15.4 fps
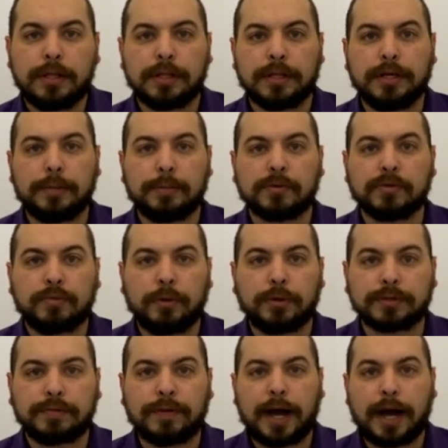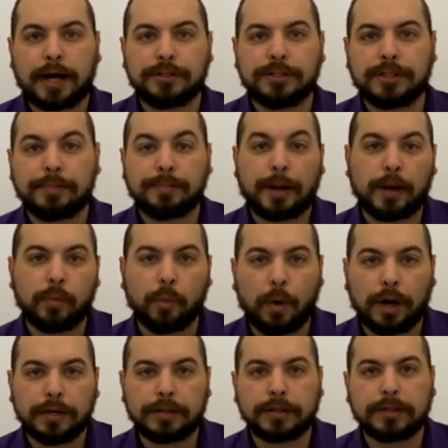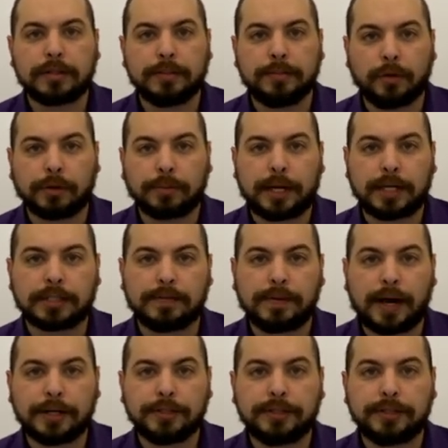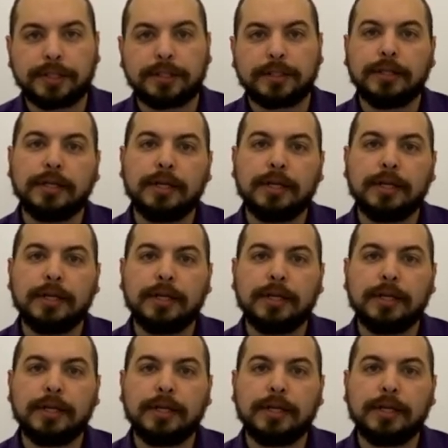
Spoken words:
the number of moles of hydrogen by 1, the molar mass of hydrogen,